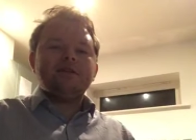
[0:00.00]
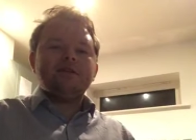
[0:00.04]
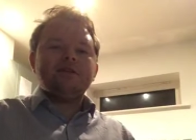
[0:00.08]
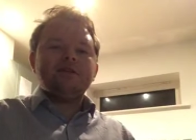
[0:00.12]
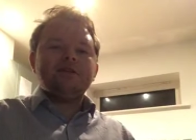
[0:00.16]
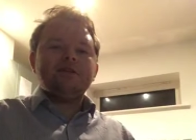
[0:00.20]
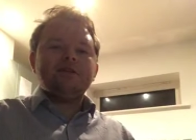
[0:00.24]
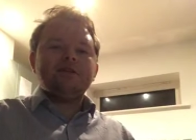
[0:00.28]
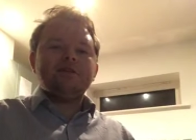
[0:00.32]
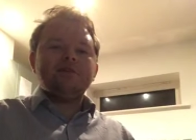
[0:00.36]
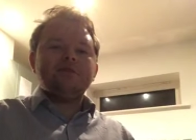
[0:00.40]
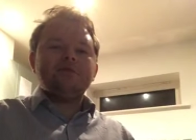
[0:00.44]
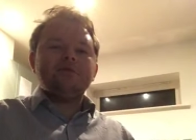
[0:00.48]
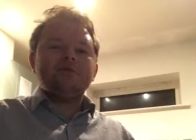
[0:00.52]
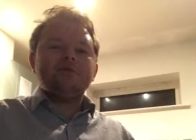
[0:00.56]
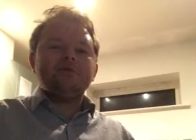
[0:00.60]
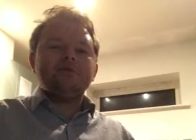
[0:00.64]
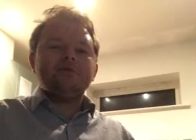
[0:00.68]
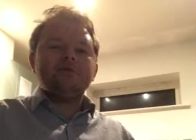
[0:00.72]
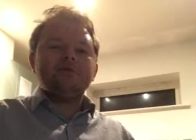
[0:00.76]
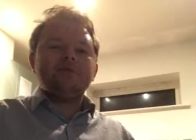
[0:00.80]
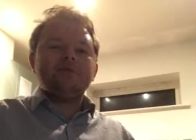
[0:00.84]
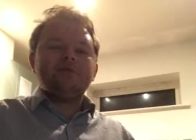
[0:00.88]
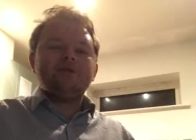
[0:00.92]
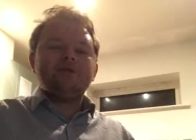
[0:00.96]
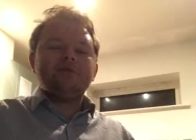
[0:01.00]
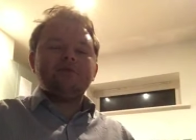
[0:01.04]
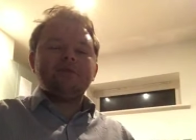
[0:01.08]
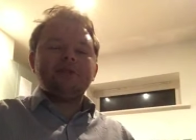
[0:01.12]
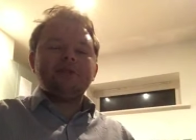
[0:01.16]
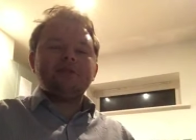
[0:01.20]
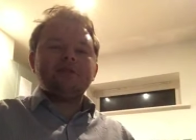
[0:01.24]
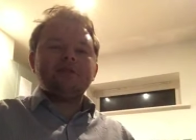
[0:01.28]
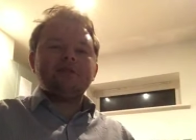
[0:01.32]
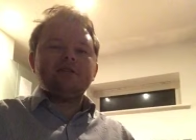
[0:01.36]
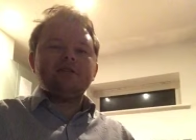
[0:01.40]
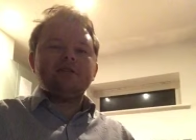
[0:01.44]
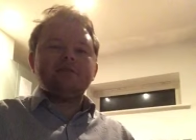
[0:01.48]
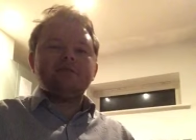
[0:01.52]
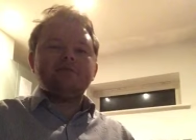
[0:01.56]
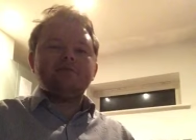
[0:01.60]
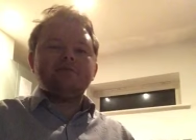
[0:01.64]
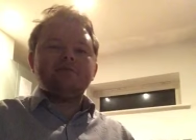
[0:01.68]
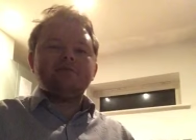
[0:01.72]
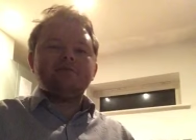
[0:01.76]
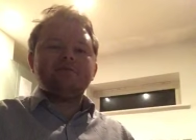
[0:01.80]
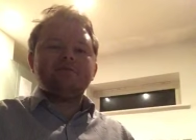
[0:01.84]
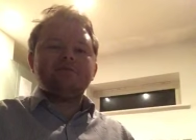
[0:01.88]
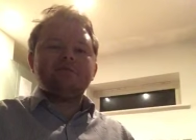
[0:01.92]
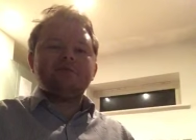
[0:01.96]
you know, she basically
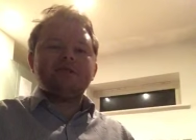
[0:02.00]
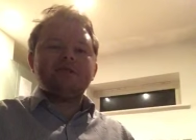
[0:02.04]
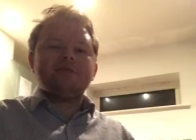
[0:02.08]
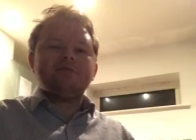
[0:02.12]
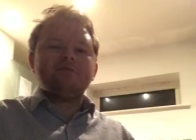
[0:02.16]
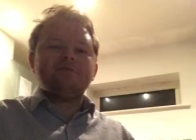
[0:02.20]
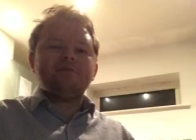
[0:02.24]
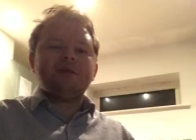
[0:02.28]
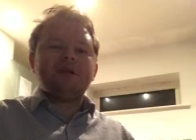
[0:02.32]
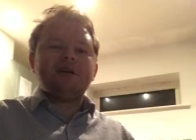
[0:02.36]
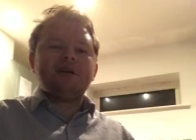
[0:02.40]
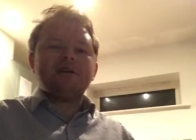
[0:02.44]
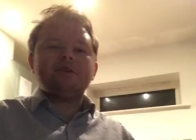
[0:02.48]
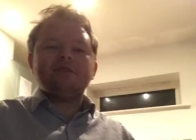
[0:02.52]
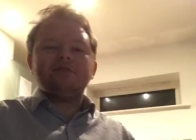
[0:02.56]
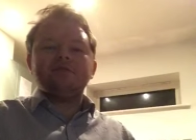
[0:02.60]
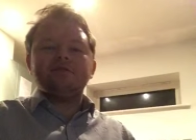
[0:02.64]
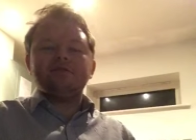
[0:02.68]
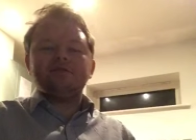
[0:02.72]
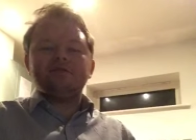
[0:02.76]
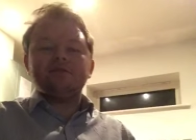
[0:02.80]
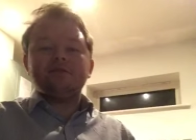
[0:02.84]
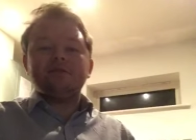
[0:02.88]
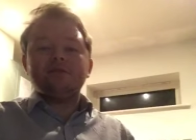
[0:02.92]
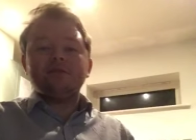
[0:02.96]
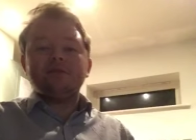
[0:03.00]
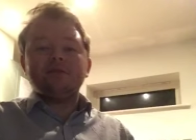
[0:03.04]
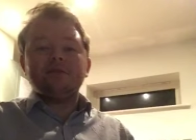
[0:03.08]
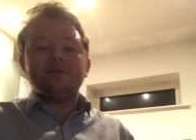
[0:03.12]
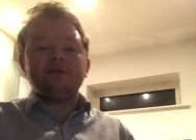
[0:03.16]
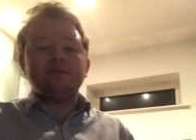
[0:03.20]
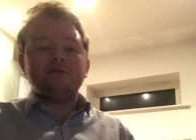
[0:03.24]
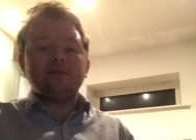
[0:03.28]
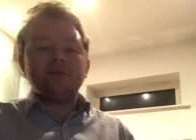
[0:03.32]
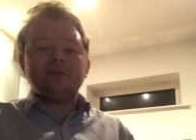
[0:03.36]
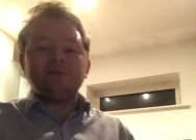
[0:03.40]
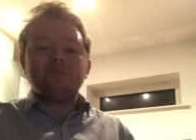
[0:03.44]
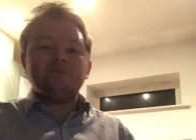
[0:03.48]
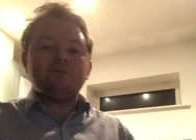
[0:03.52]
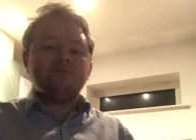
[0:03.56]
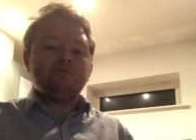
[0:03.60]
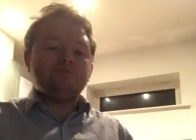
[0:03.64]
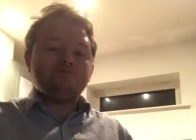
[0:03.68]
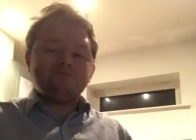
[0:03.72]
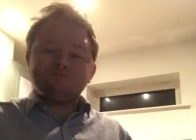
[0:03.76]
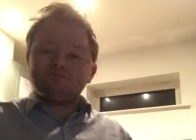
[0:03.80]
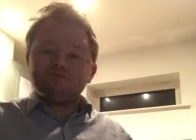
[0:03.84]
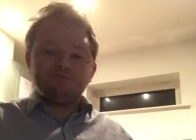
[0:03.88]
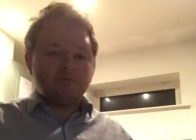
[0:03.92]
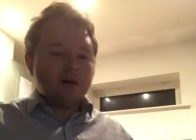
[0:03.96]
texted back, and you know,
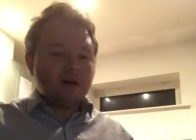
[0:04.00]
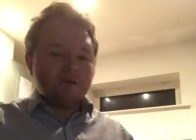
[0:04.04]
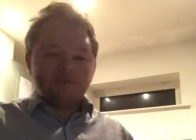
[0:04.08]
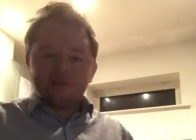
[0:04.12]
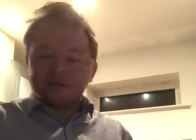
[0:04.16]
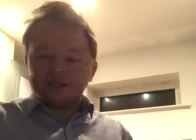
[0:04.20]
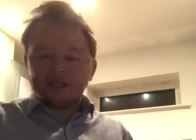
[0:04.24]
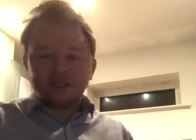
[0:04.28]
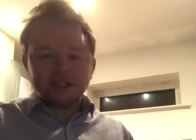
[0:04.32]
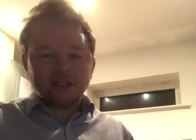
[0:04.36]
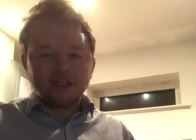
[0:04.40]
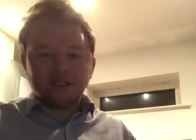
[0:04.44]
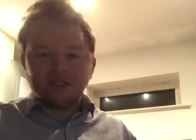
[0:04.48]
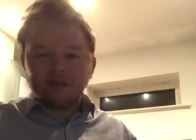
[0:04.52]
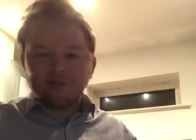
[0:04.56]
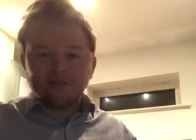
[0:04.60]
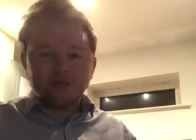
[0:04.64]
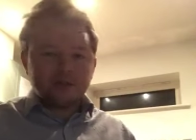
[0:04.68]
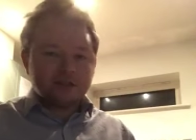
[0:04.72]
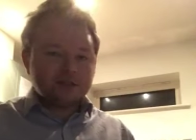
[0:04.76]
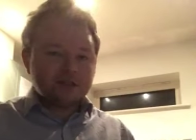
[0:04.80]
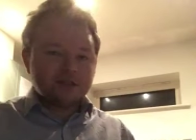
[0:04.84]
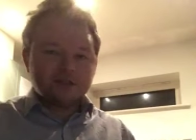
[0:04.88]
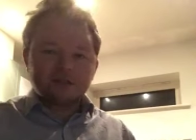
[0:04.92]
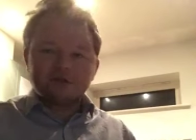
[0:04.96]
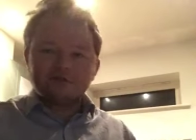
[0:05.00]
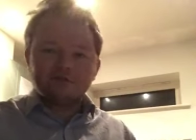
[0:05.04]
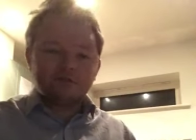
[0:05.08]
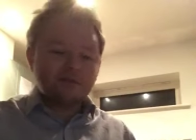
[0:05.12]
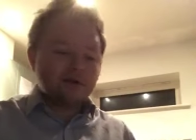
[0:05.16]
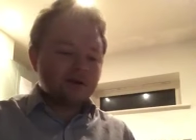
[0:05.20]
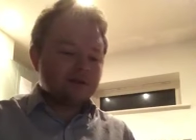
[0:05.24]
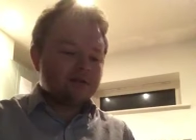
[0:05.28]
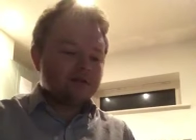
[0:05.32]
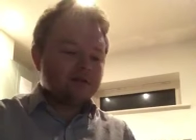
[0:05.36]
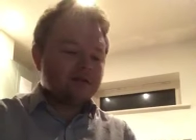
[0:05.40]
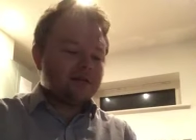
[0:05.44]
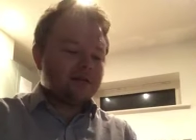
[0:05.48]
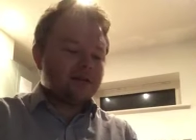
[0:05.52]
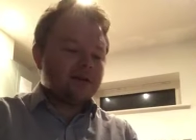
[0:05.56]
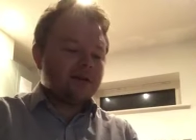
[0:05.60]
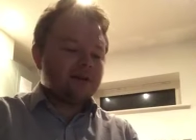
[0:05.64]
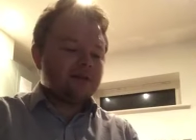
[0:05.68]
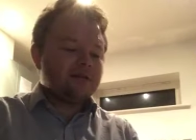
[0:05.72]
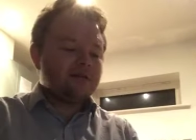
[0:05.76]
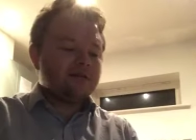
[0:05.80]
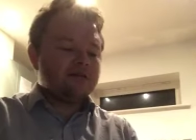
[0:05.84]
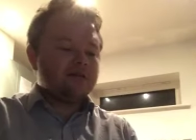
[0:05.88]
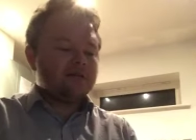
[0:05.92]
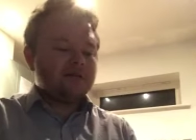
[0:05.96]
eventually we just went on a
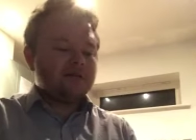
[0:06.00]
date.